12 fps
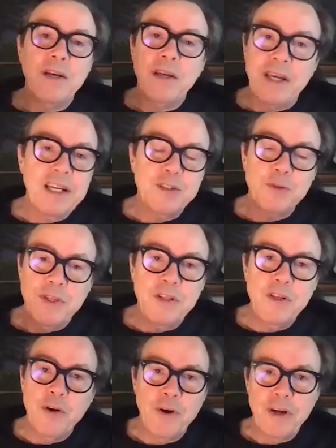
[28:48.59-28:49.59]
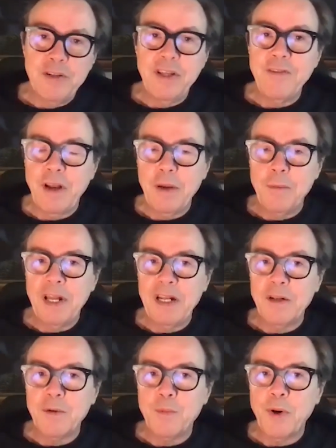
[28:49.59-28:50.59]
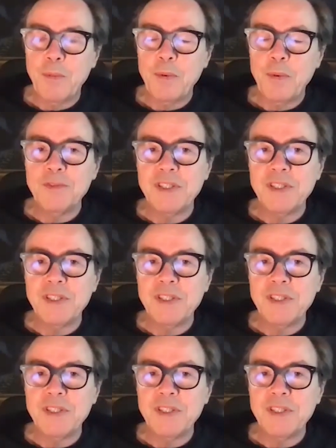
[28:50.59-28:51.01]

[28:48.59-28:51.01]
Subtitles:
kids with neurodevelopmental problems.